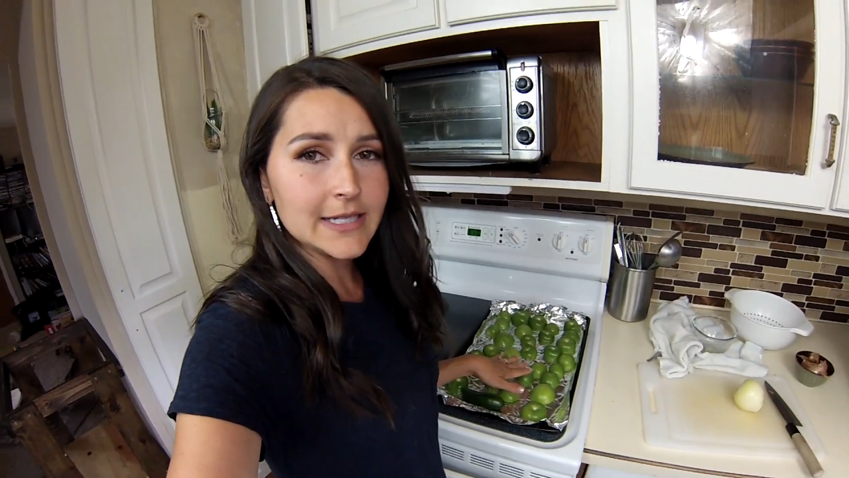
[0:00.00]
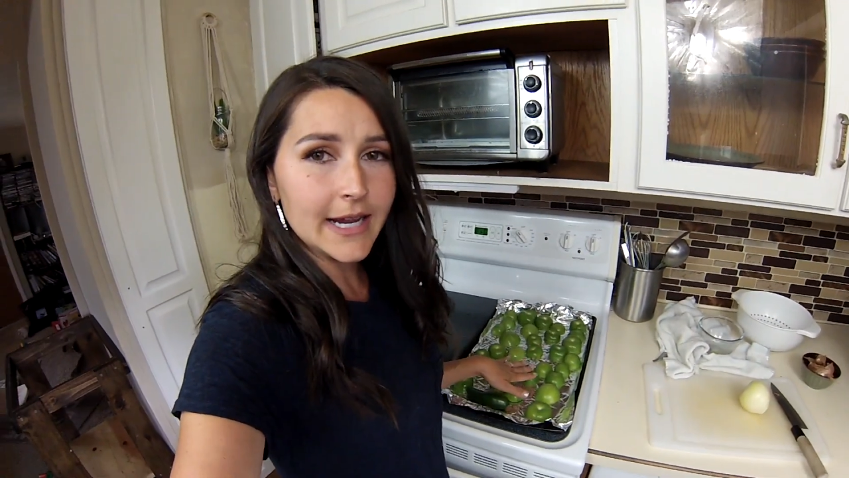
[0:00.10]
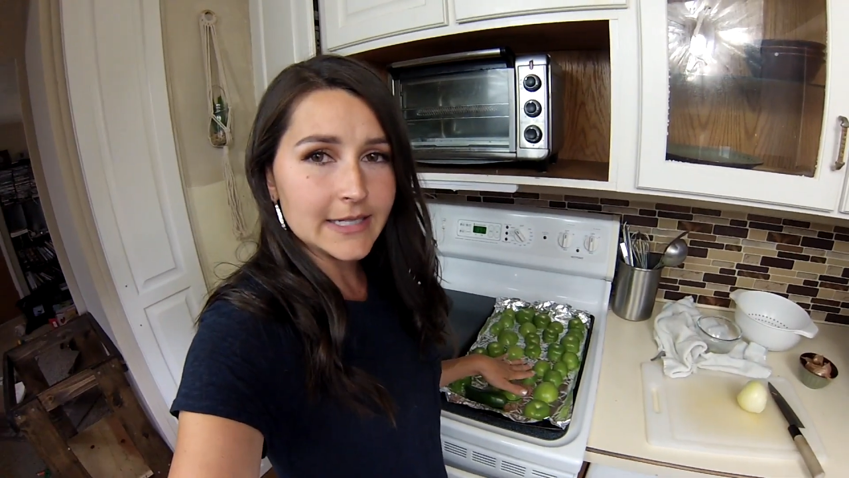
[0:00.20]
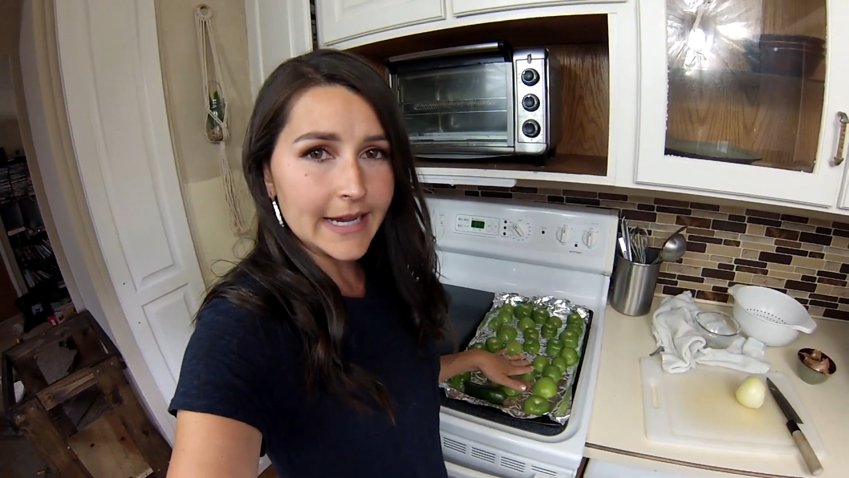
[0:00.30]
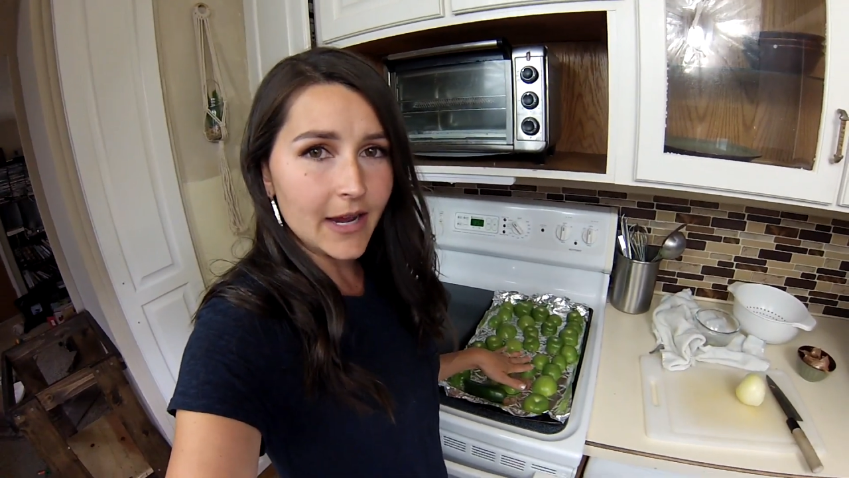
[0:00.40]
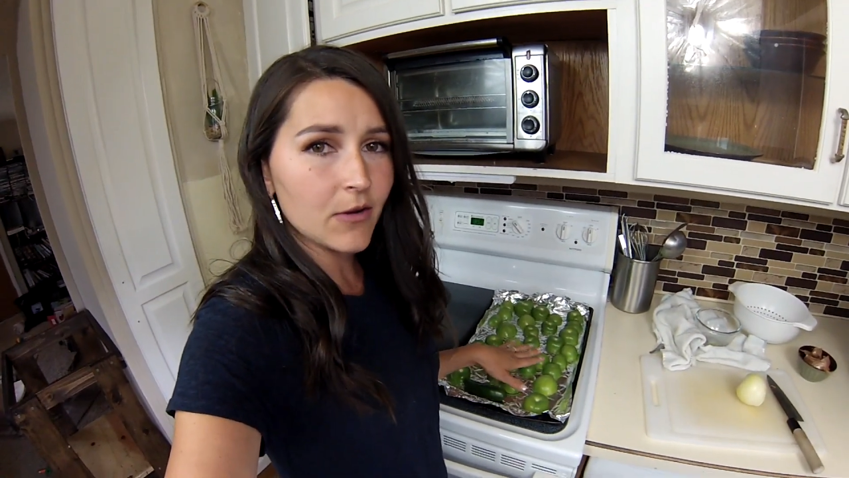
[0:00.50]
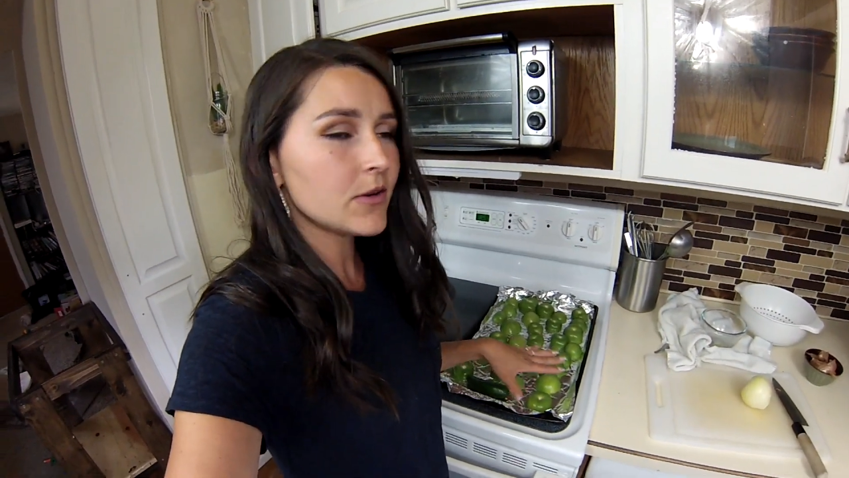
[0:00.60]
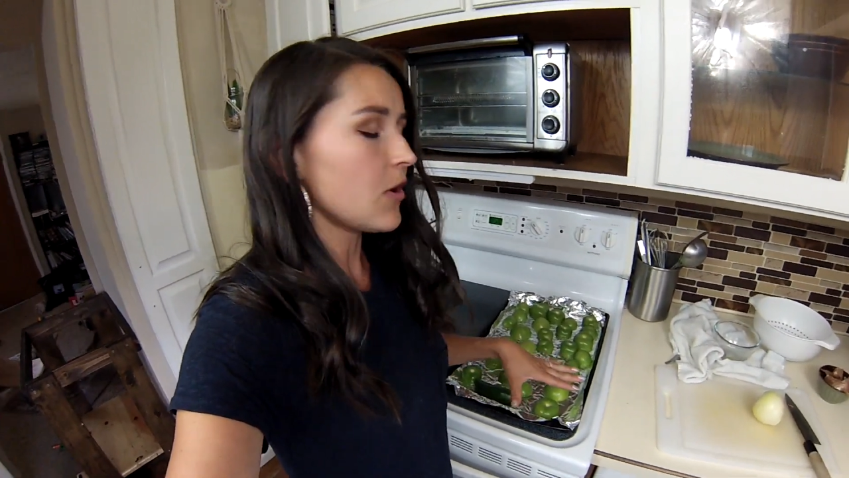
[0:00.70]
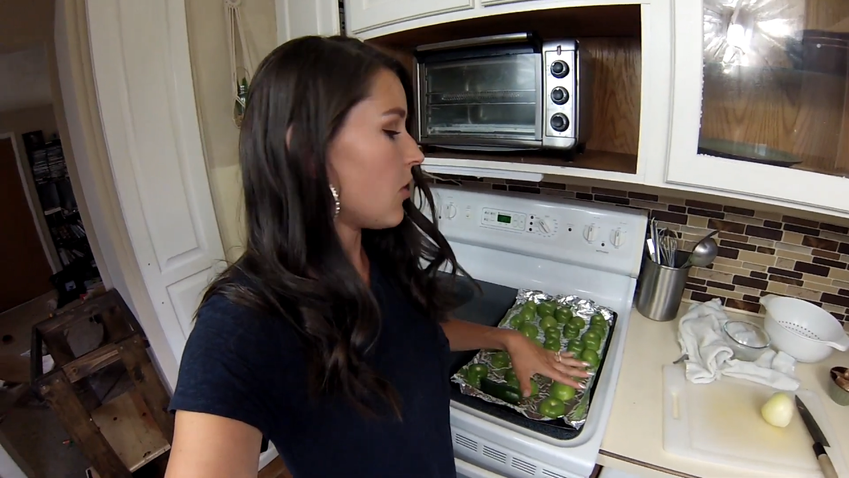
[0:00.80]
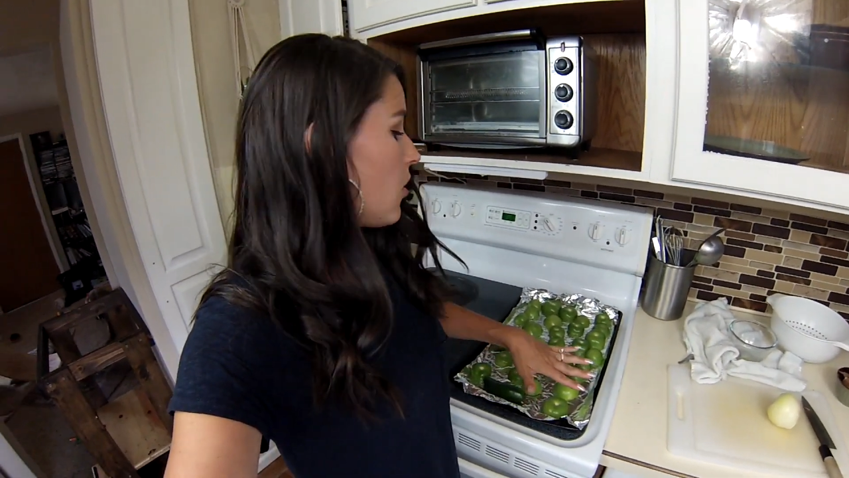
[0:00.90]
side down
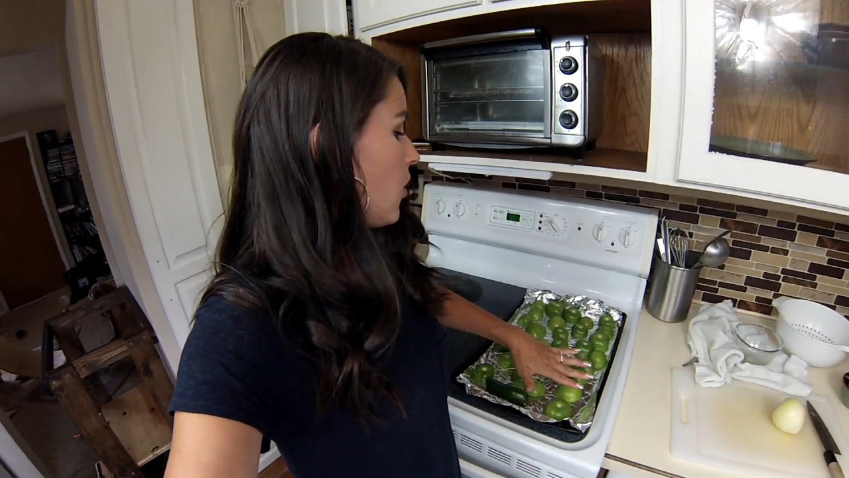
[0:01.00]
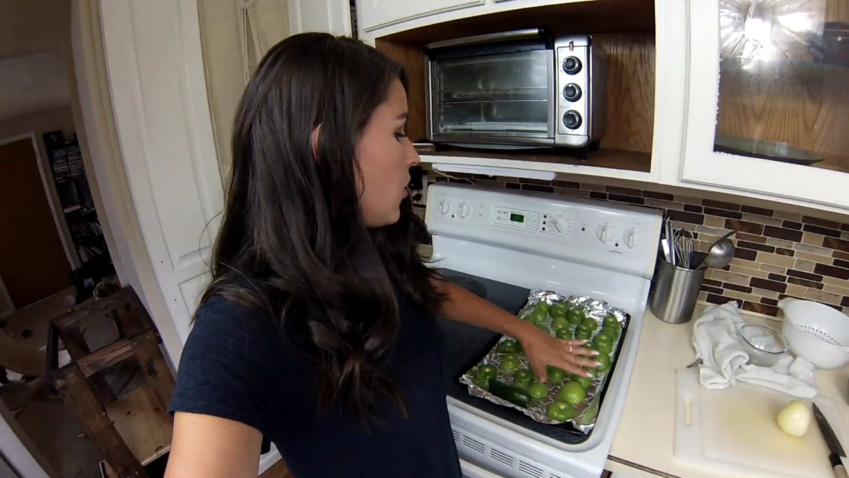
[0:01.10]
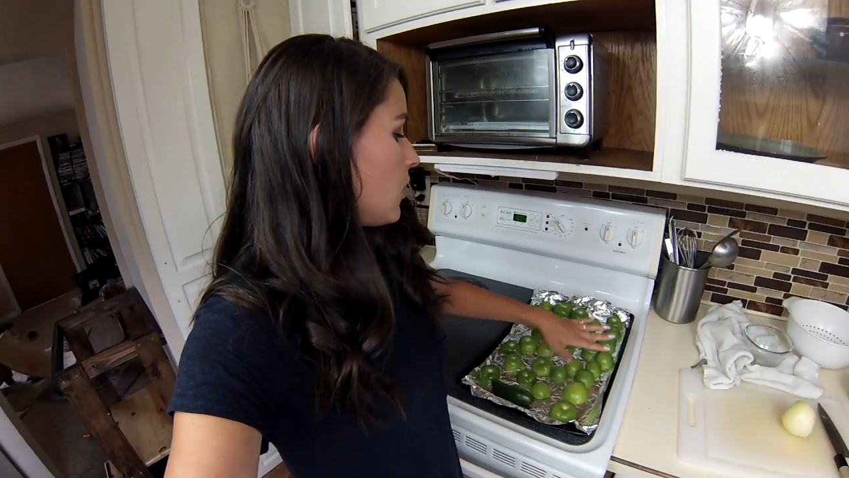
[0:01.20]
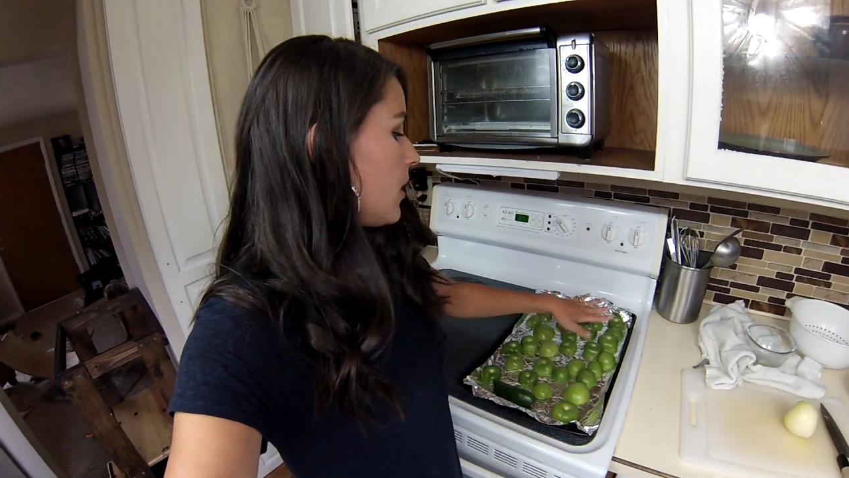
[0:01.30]
all